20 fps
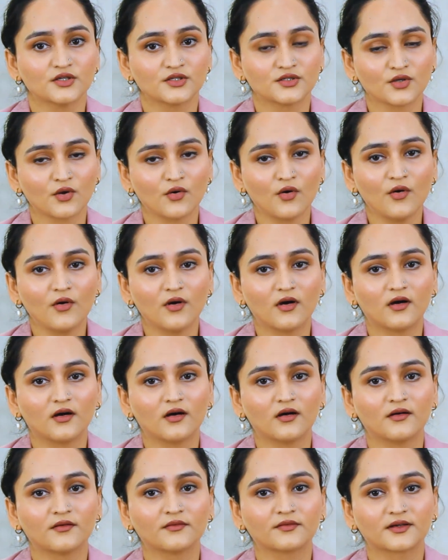
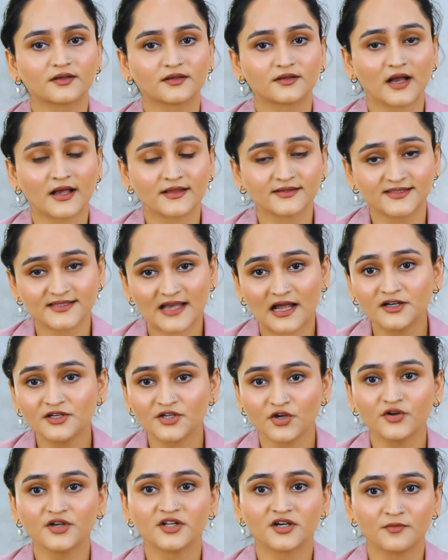So consult
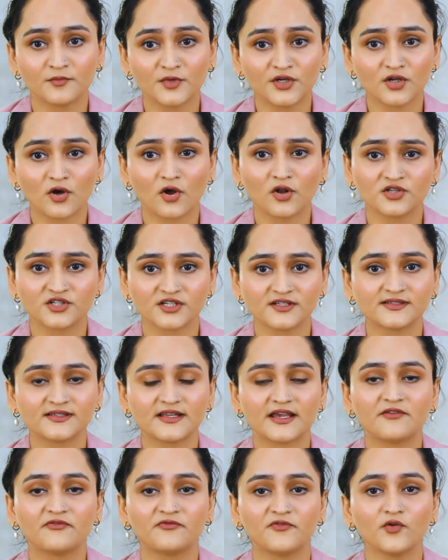your dermatologist
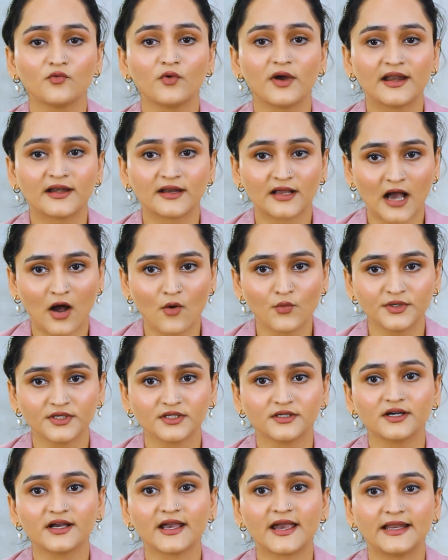if you
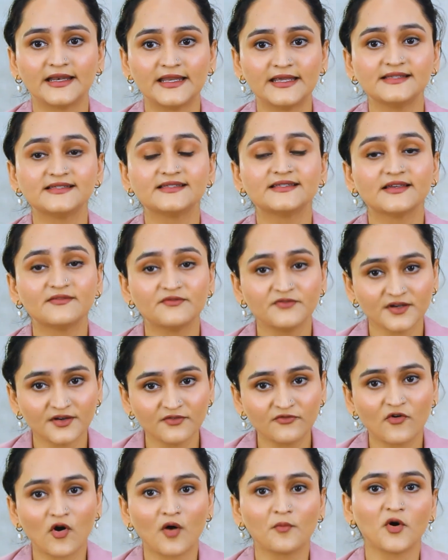encounter any severe
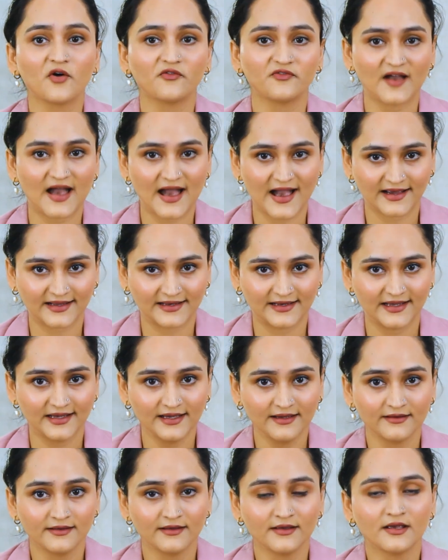form of
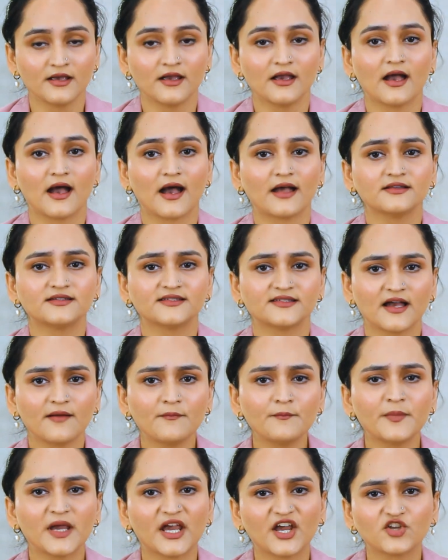acne. And
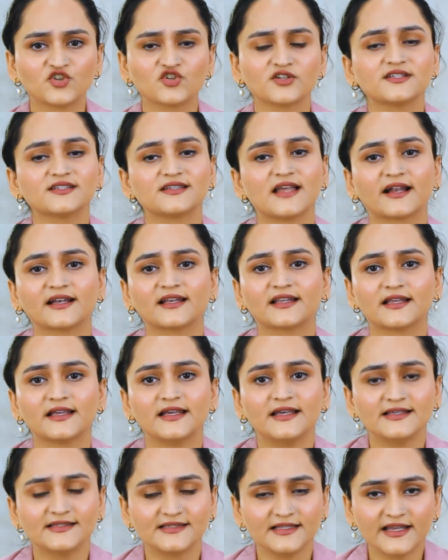some agents that
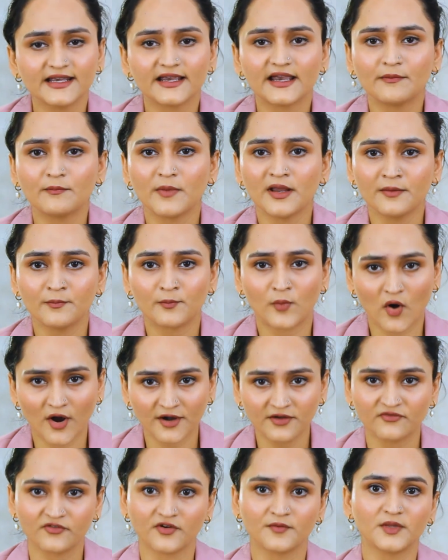easily can be
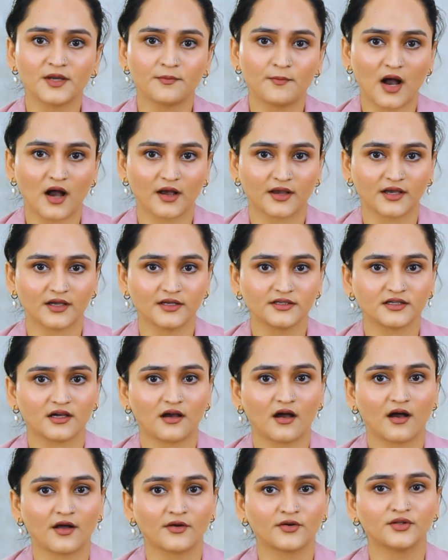bought from the market
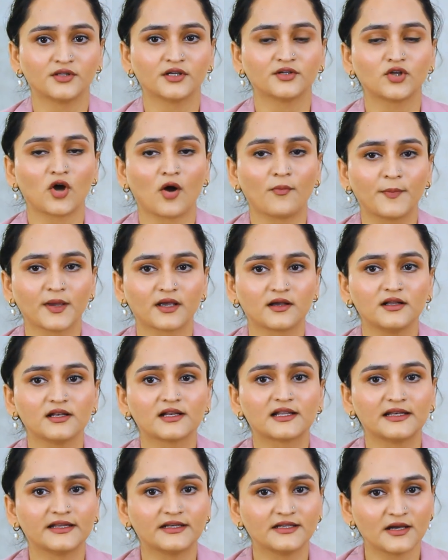are the topical
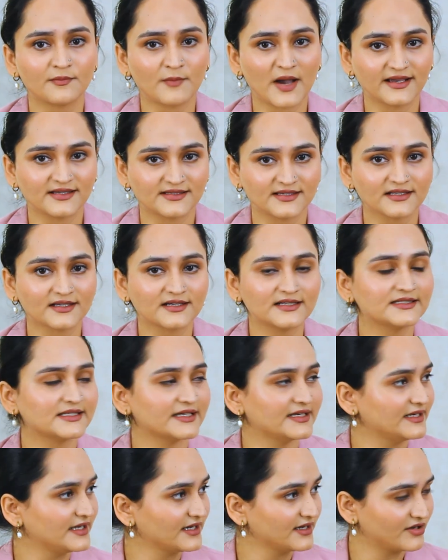clindamycin
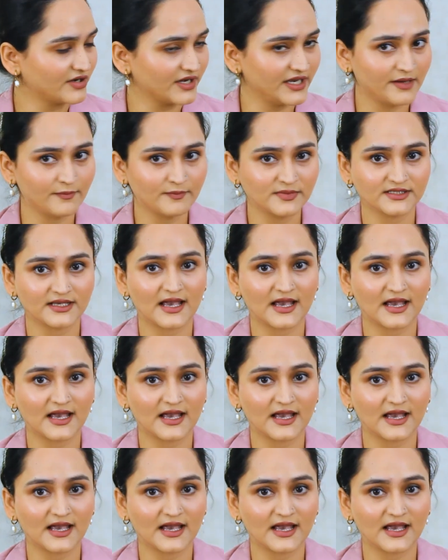containing creams,